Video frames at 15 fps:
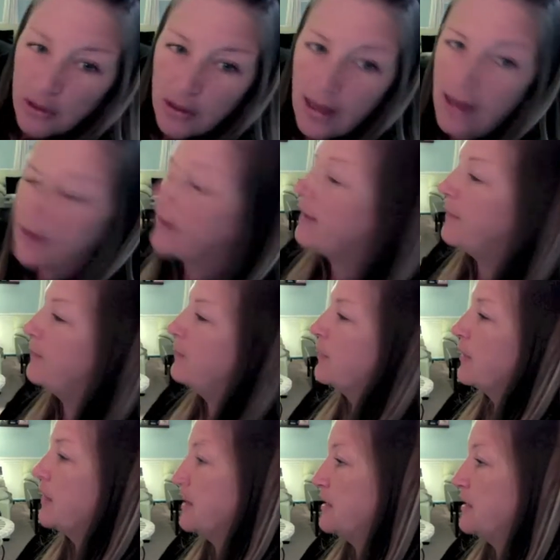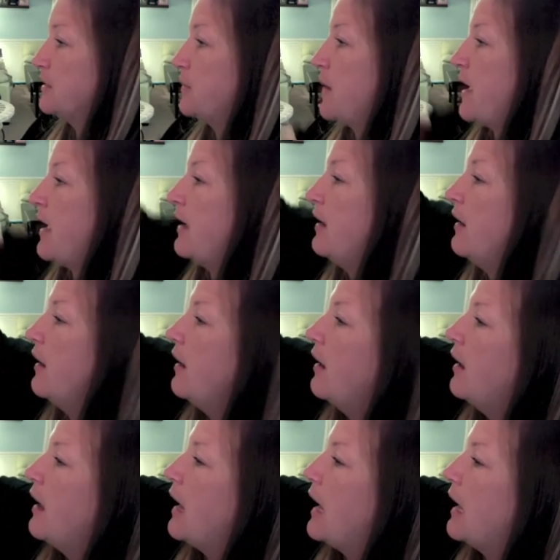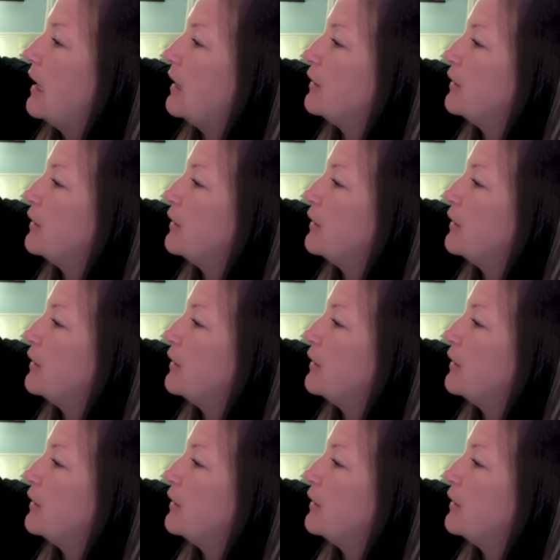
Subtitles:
at it this way, and I